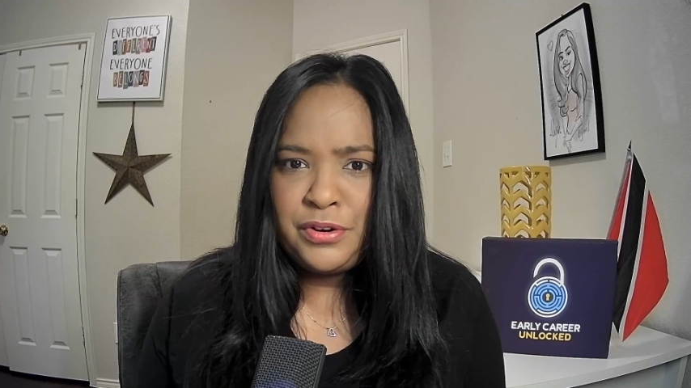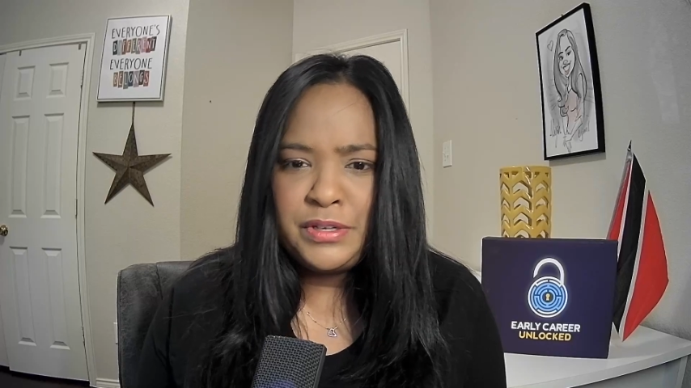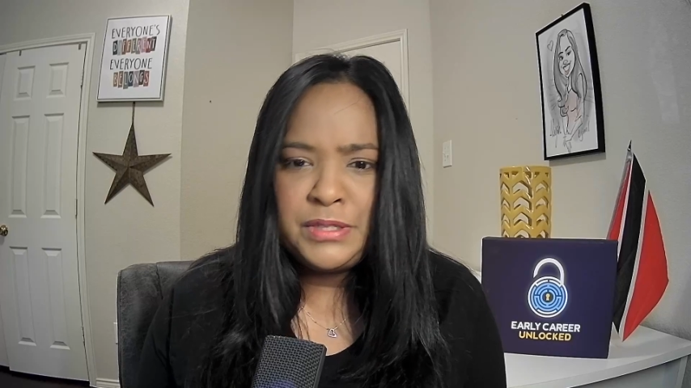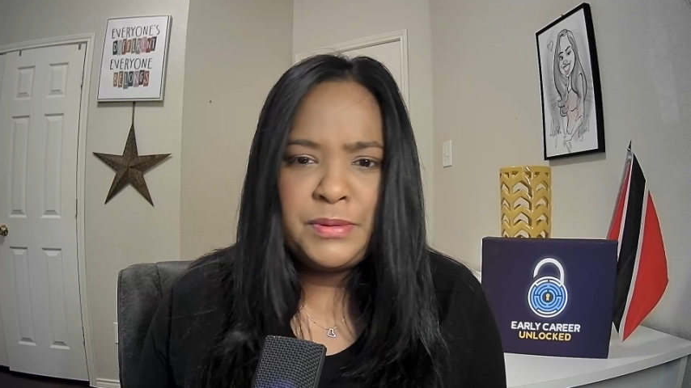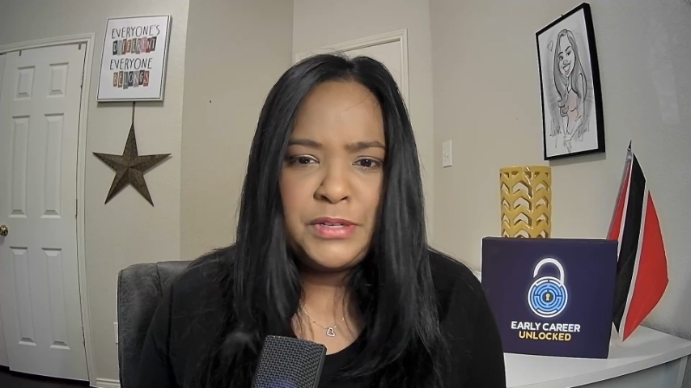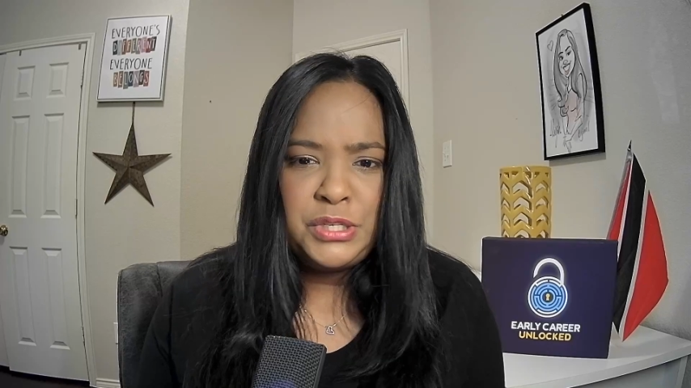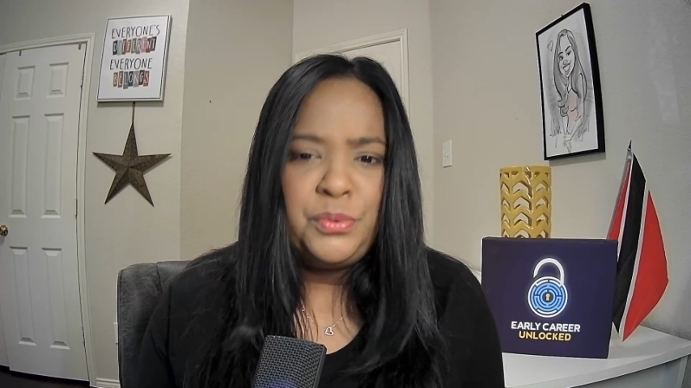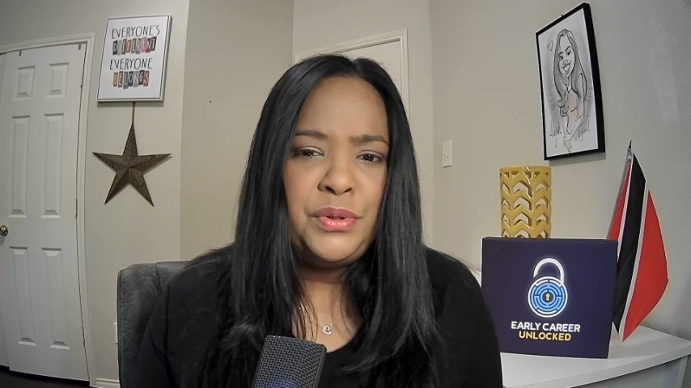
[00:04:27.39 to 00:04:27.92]

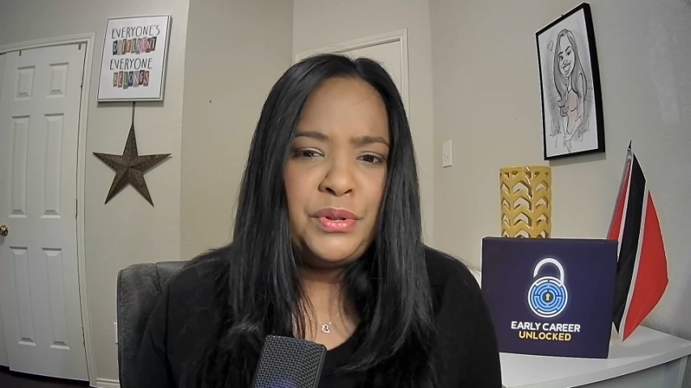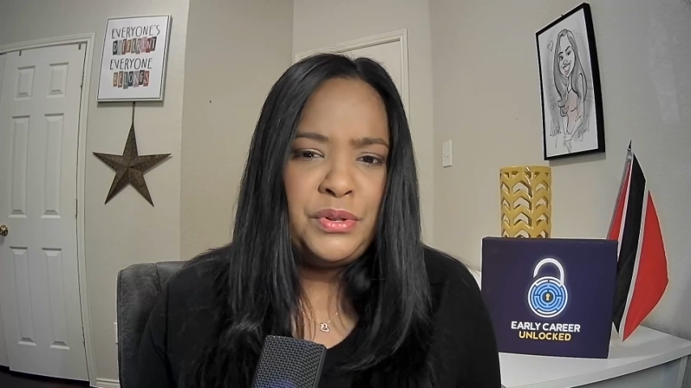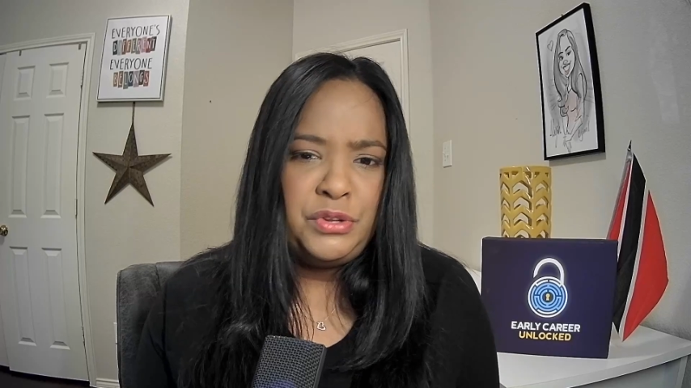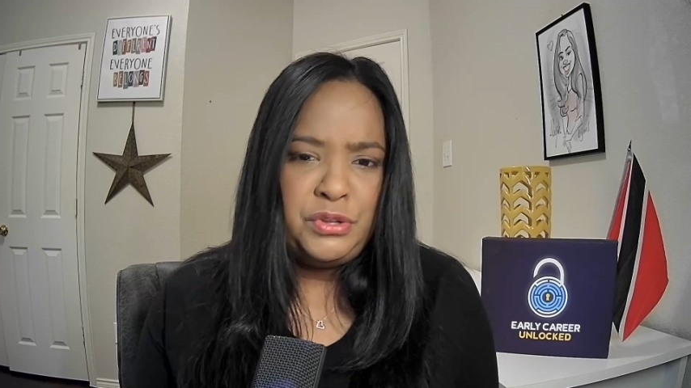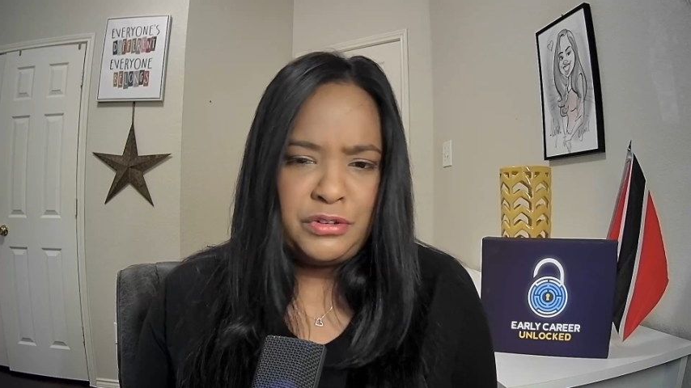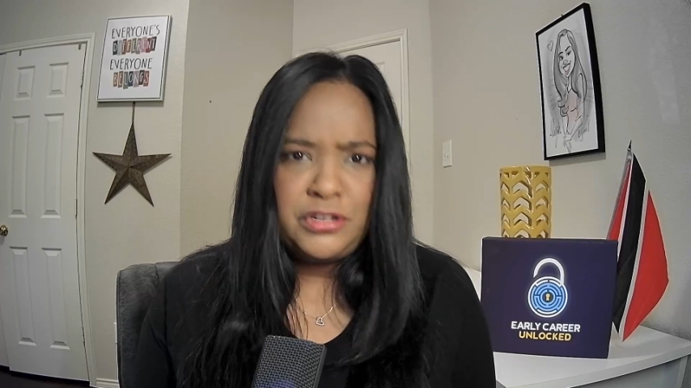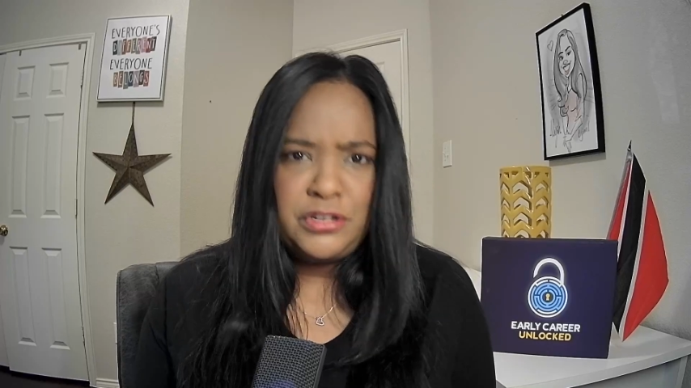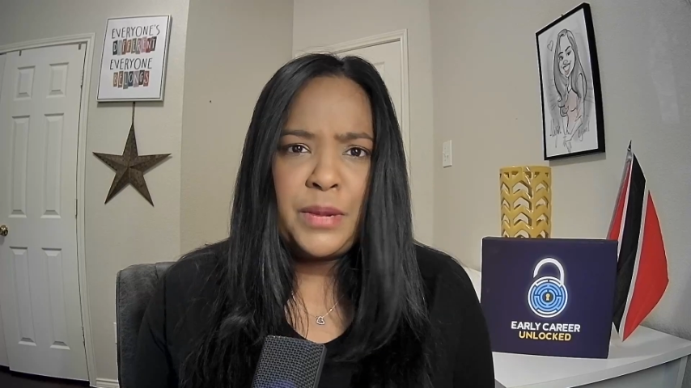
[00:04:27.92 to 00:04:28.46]
especially when
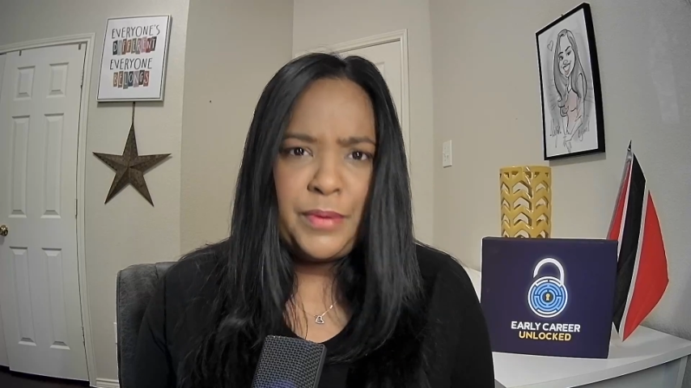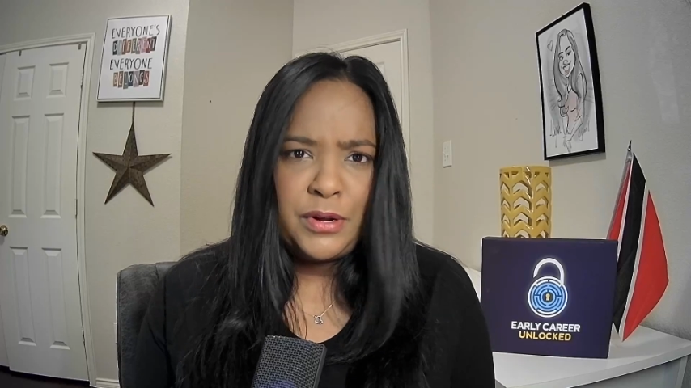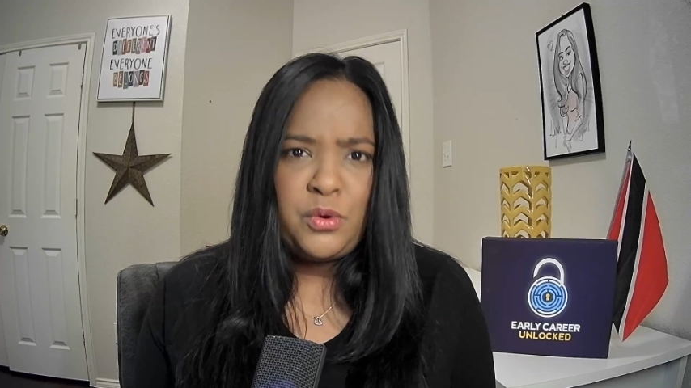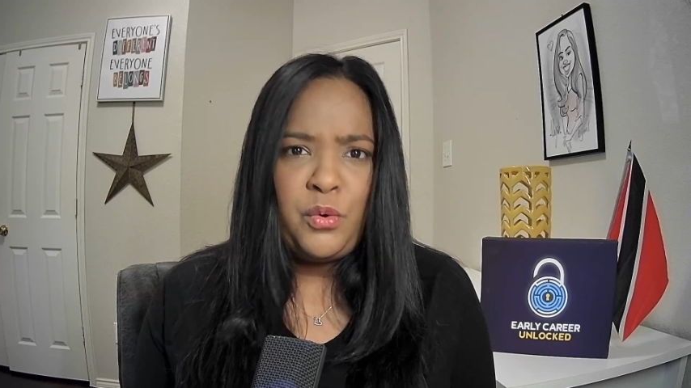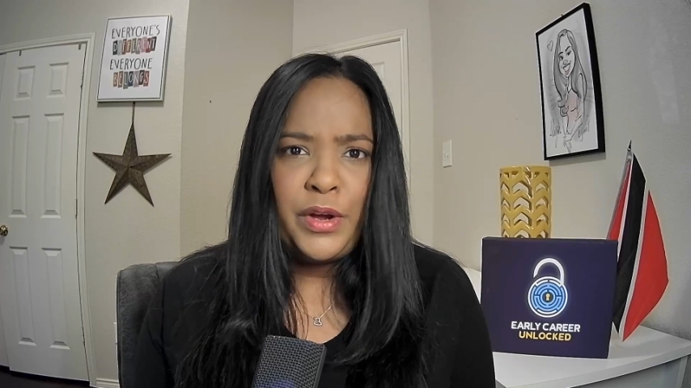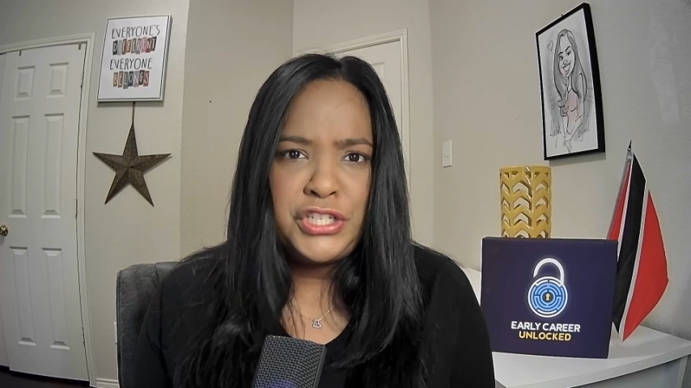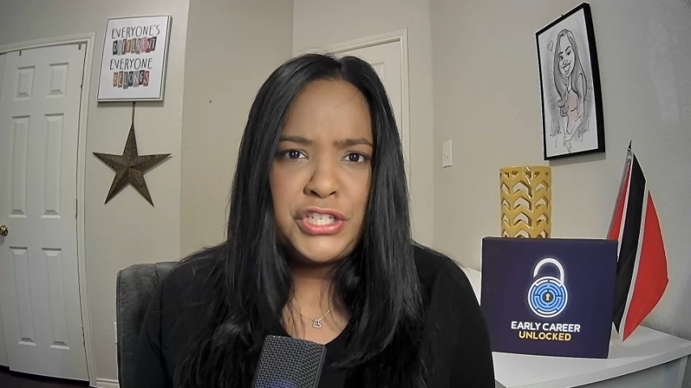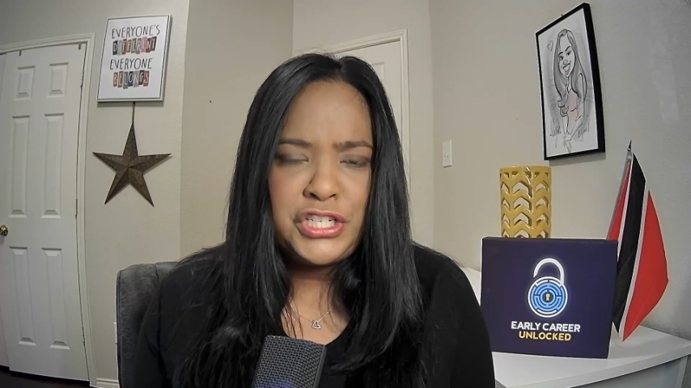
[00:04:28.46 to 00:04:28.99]
you're talking about
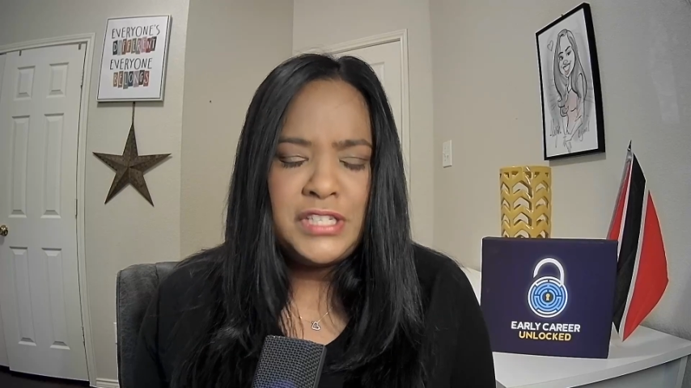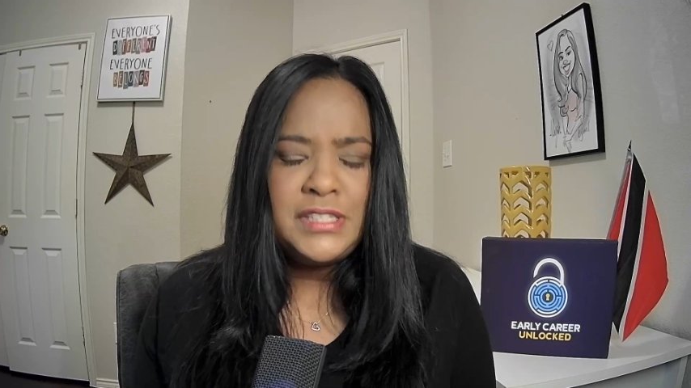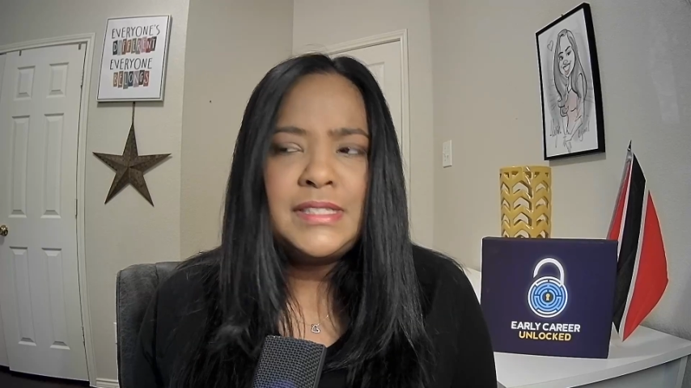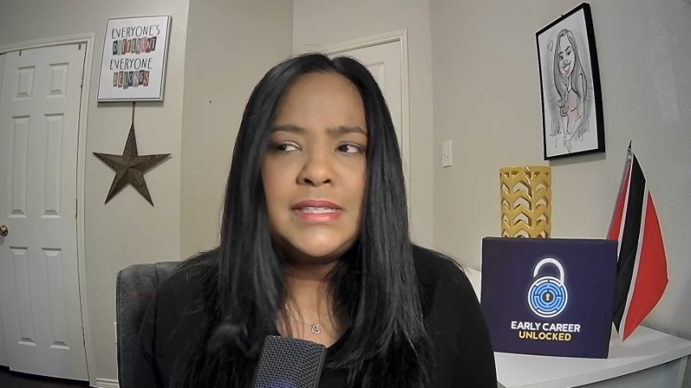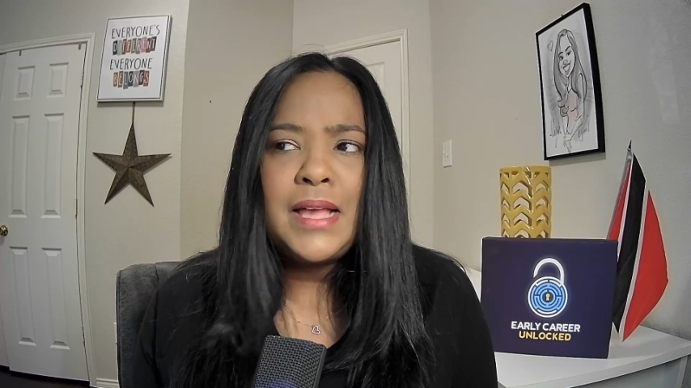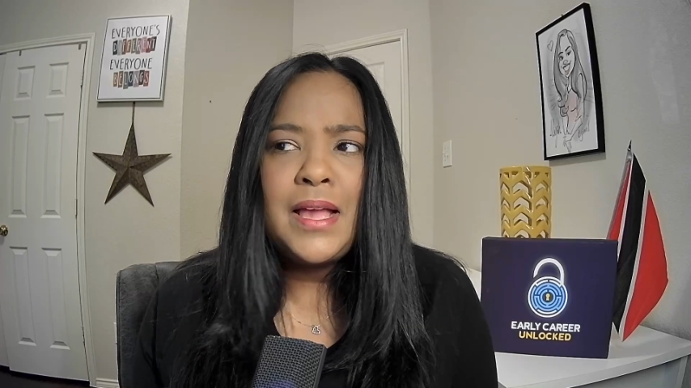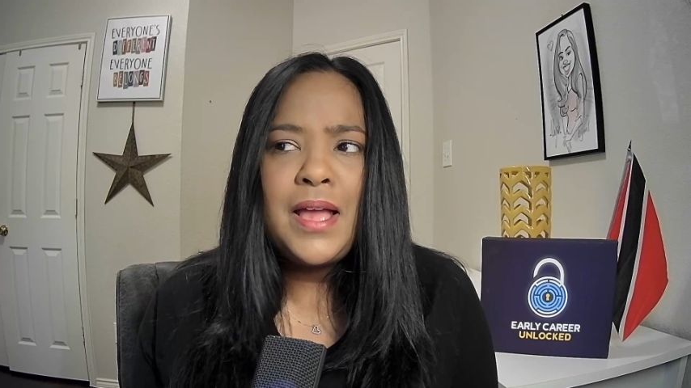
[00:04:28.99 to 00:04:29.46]
questions,